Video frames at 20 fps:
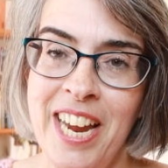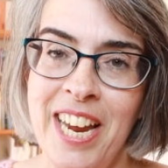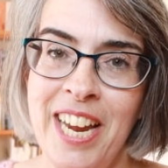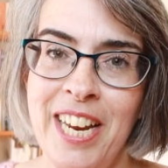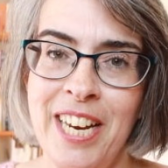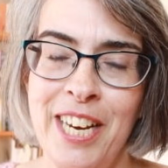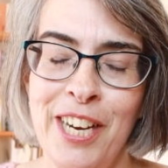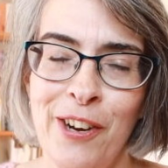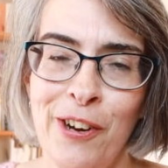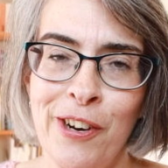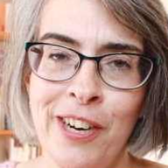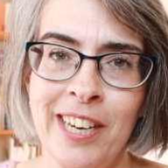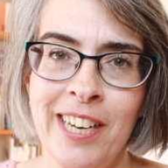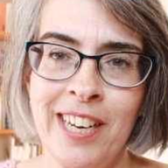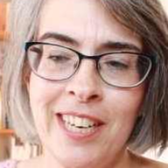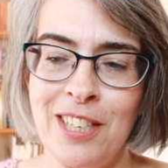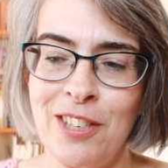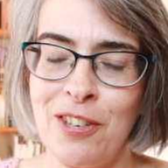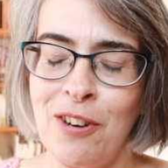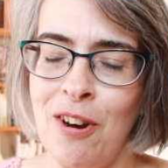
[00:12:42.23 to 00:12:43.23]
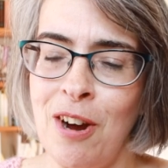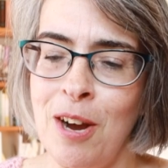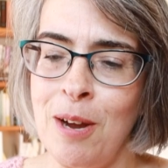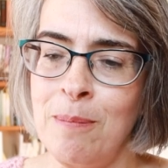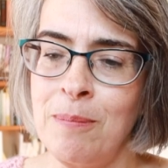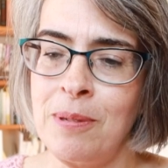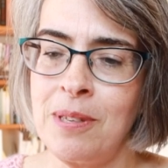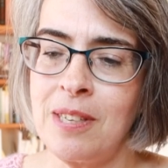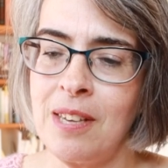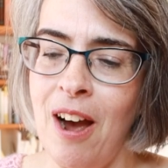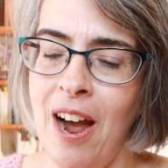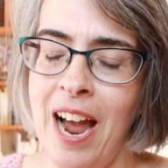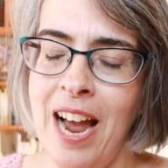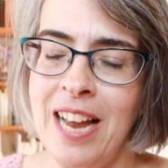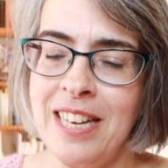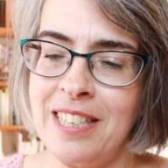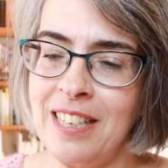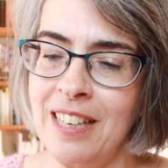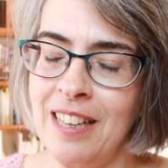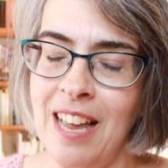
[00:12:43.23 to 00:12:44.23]
idiotic at times. I
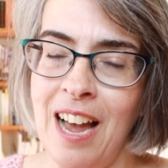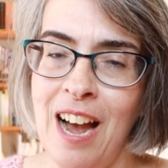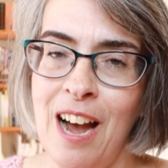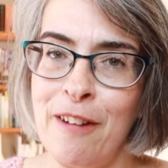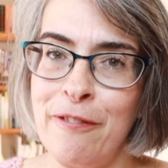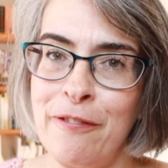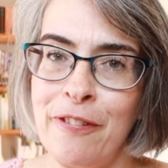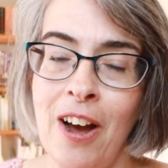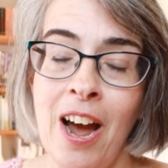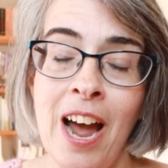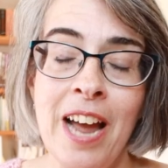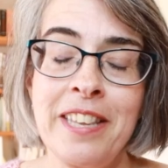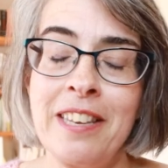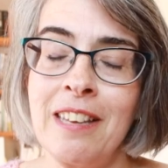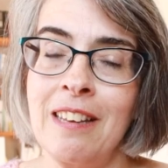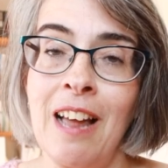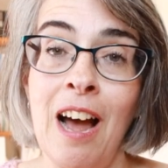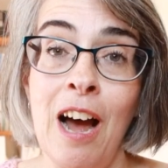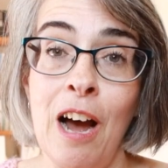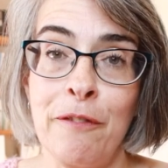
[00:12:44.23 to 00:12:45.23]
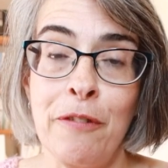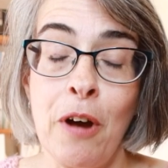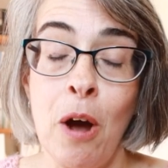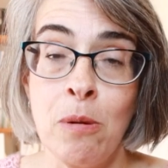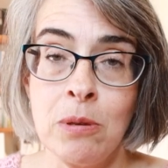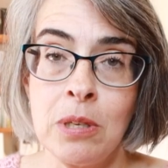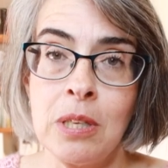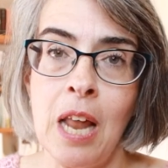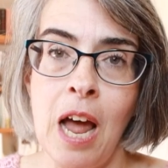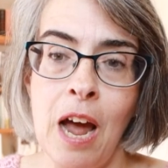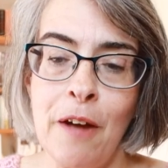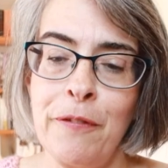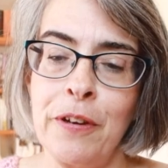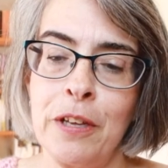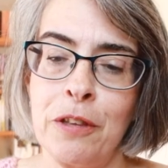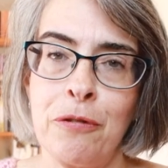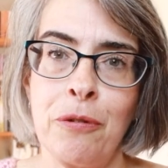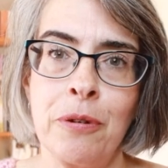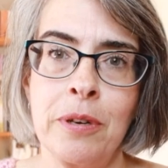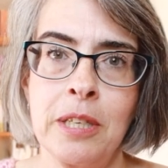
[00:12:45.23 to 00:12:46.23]
had to laugh. I was
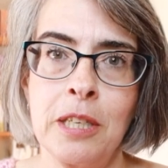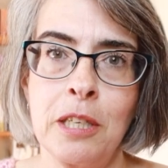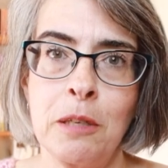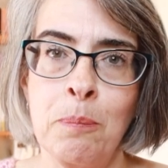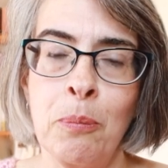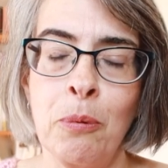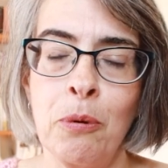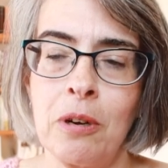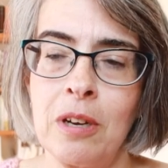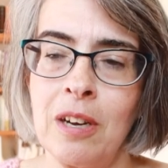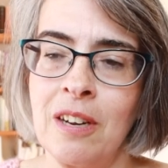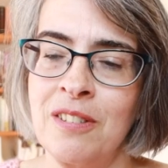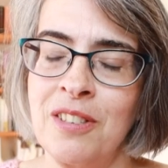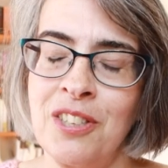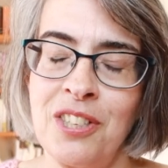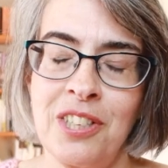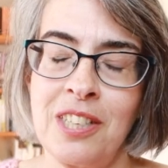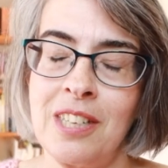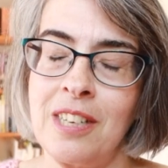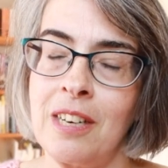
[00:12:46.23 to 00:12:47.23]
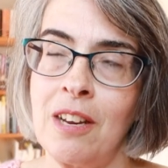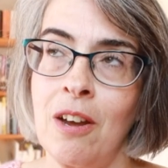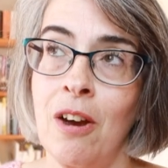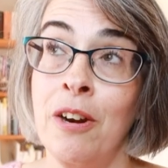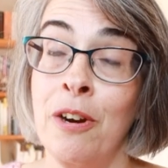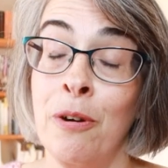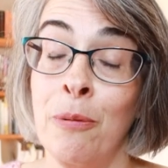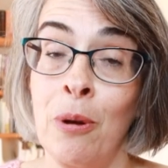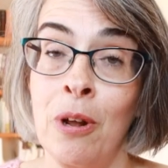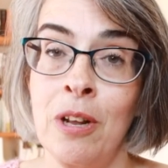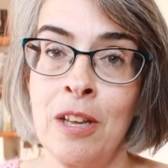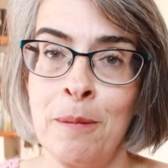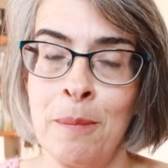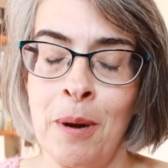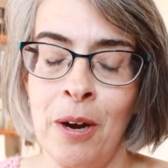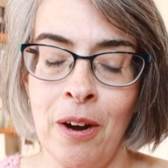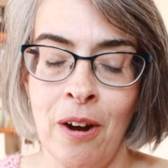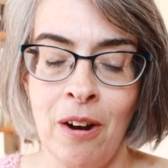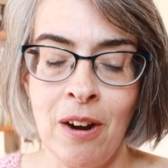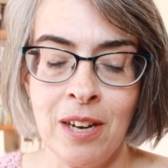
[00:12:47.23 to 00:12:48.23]
laughing through this book. I'm just kind of rolling
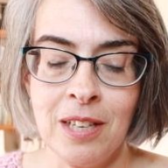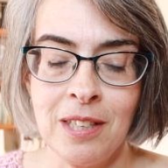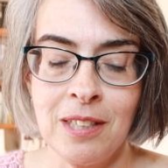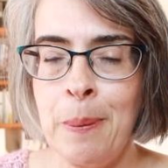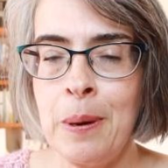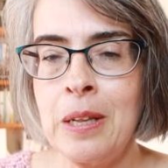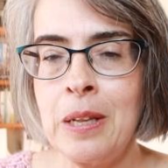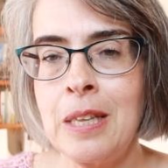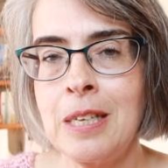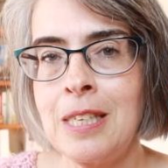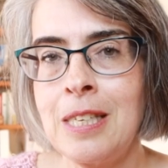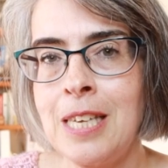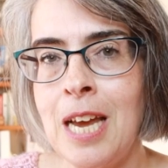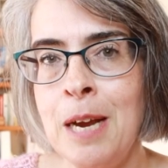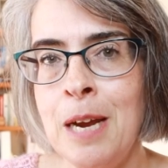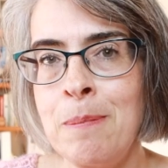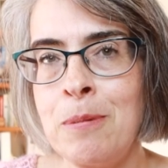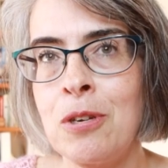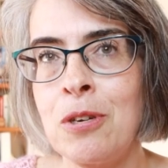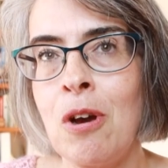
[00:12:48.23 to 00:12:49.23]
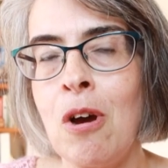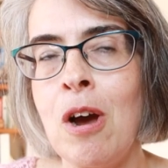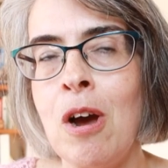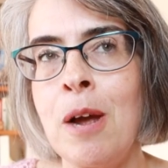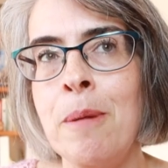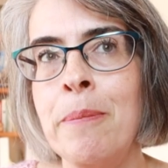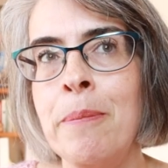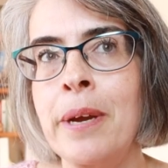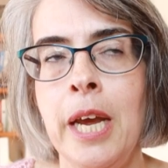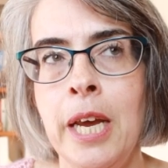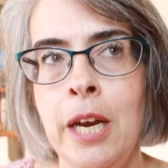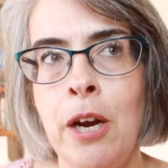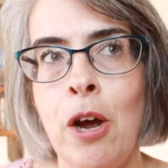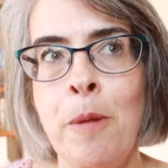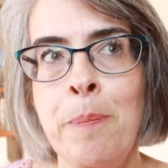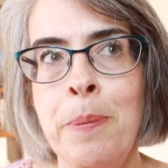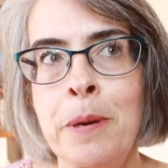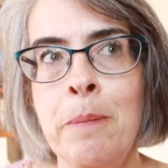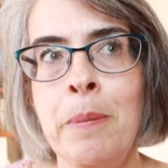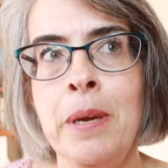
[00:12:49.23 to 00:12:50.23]
my eyes. But at the same time, it
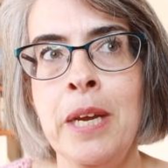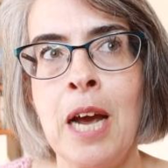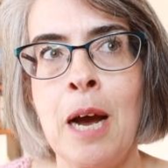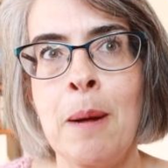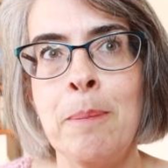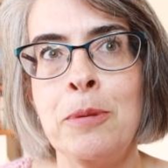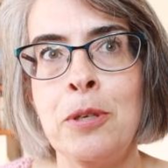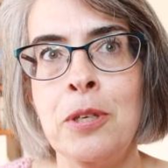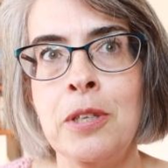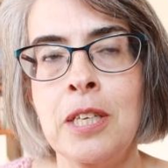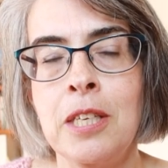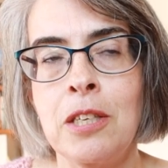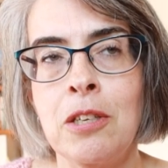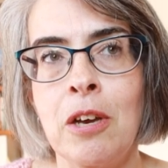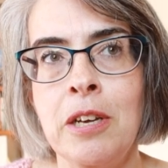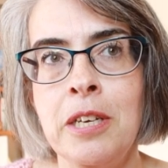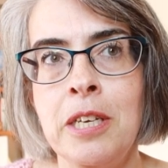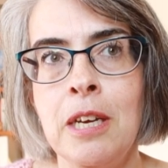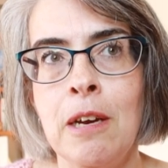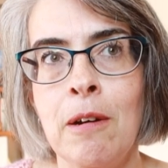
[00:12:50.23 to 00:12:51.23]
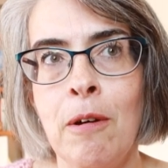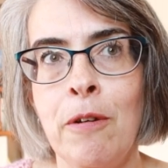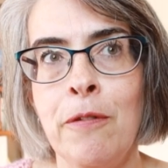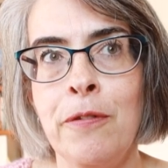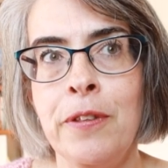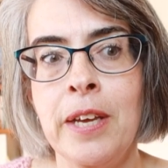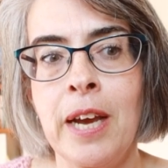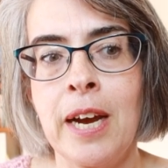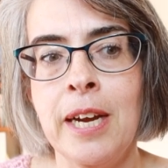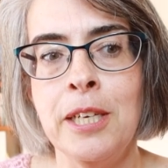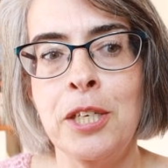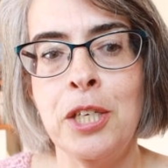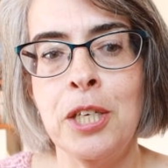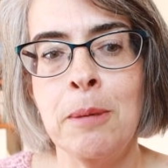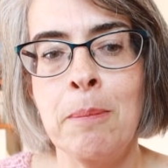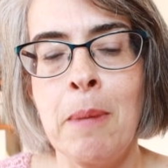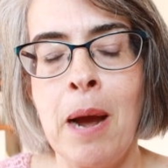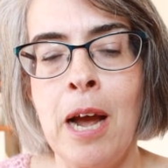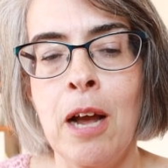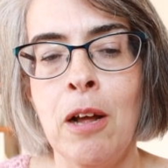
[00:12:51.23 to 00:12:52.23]
opened me up to this idea of the
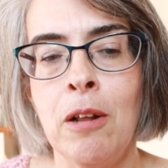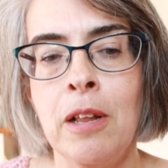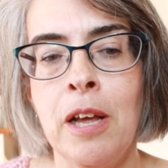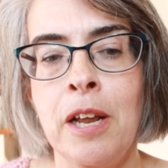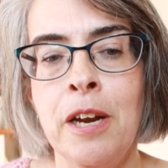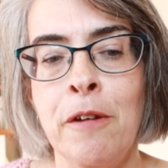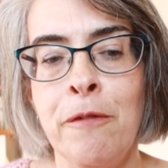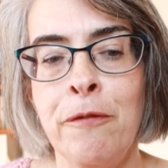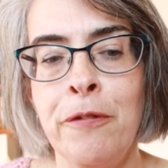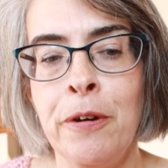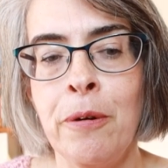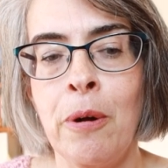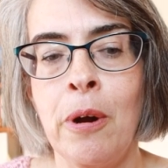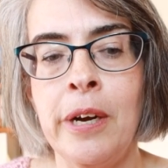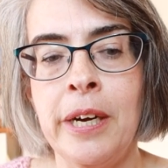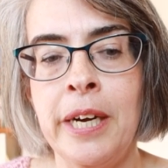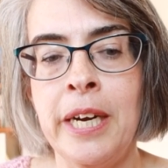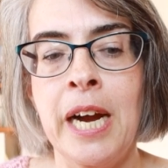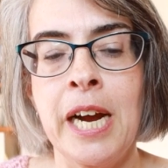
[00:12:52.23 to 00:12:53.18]
aging male and a virile